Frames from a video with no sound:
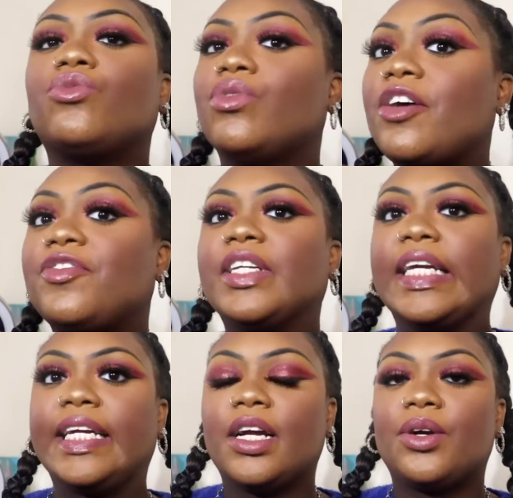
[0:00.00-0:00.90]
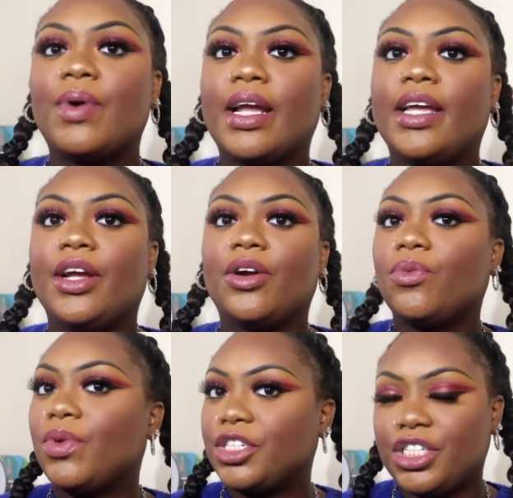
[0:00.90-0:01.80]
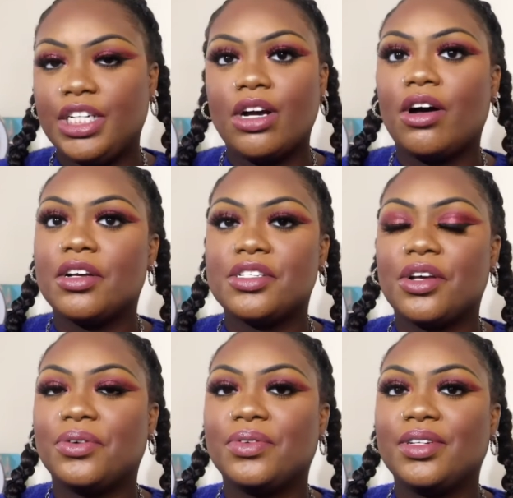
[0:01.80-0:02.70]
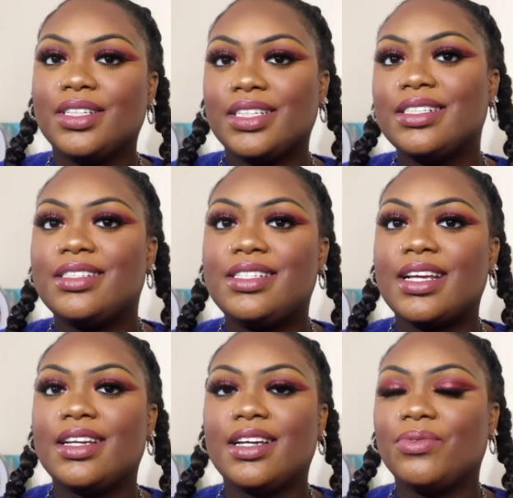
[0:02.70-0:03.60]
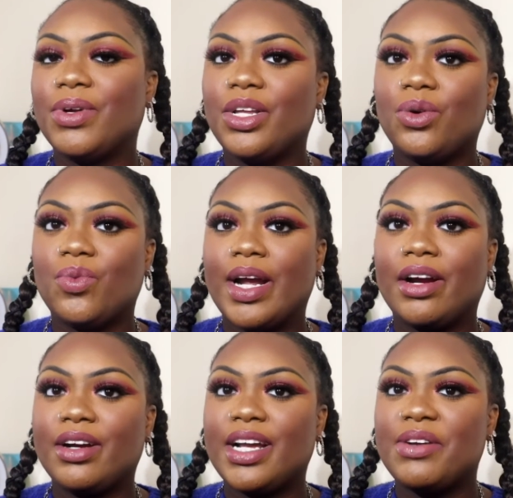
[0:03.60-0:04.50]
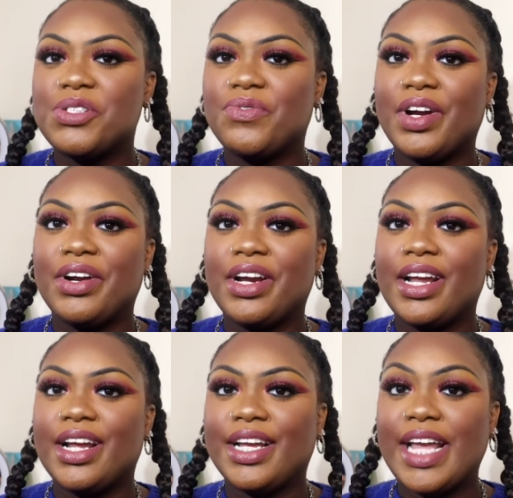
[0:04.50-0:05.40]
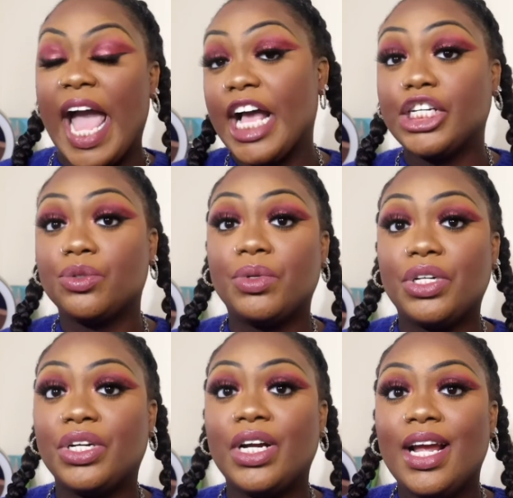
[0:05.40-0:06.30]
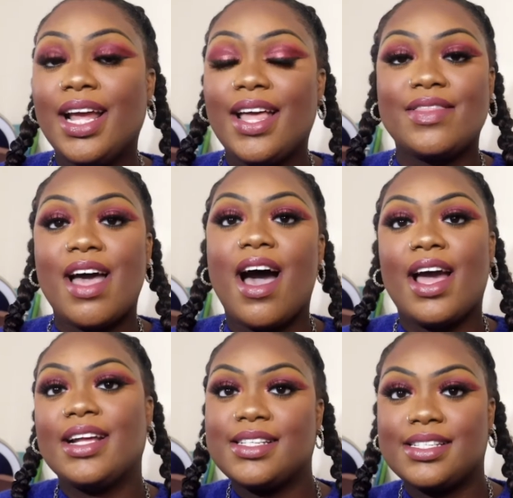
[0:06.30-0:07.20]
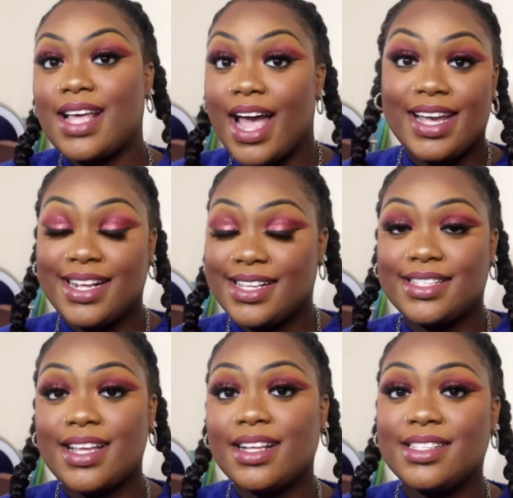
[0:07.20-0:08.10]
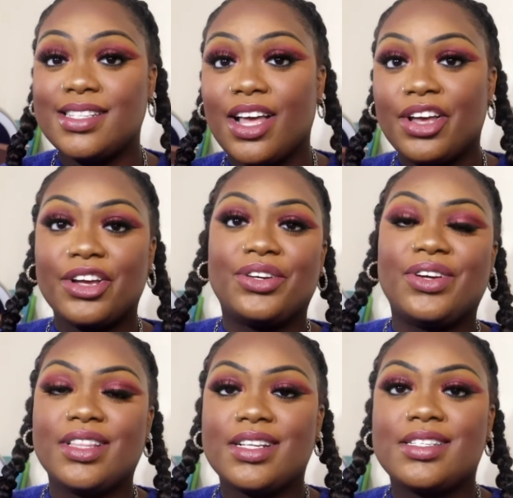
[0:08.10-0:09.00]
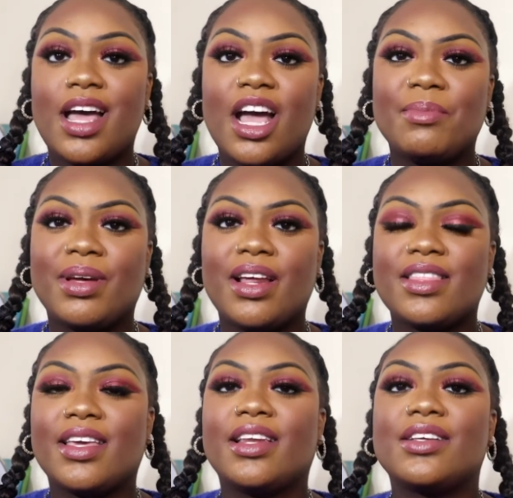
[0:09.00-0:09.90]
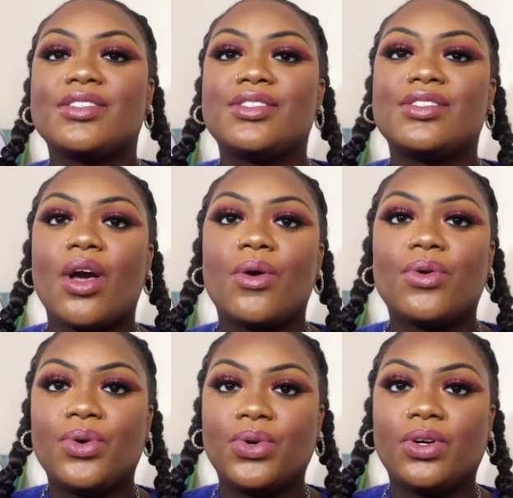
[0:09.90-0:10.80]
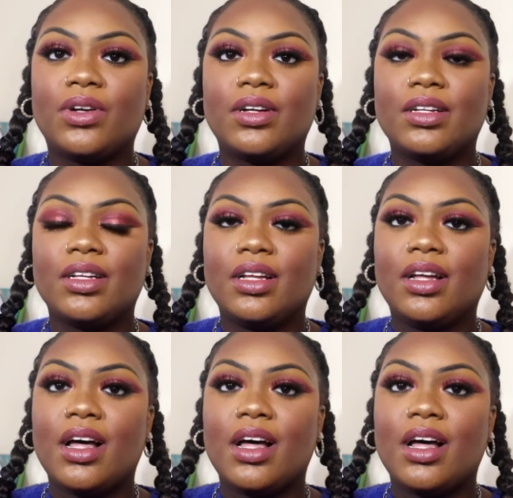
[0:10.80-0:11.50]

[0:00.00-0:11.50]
ruffling right here, which he also didn't really wear. He was very casual in the high society sense during this time, and I think it is so cool